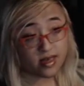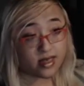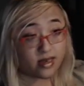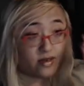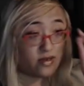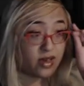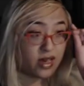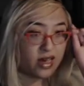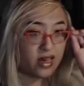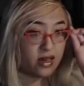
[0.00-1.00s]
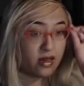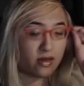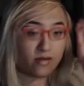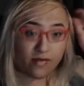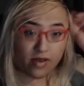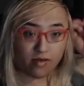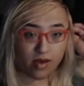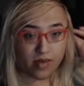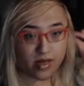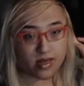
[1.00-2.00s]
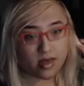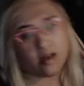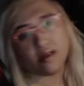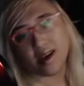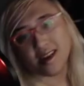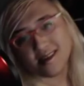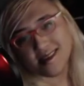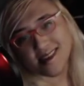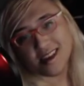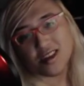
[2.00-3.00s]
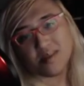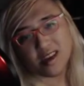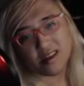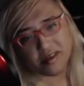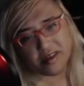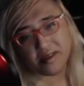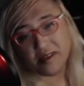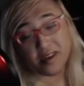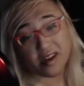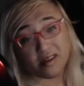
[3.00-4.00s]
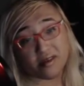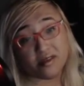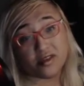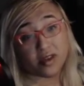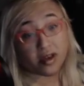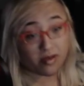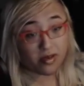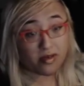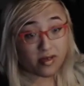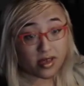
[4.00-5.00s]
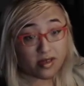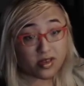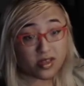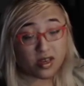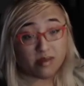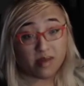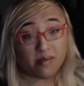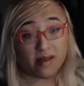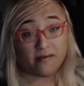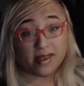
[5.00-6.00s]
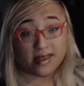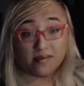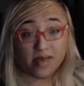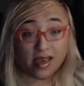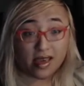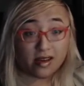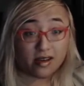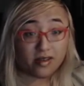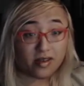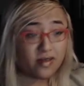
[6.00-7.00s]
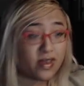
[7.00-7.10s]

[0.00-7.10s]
So, Revenant weapons... Oh, I should also say, you should be in a crew. If you're not a crew, join a crew. Like, there's so many benefits to being in a crew.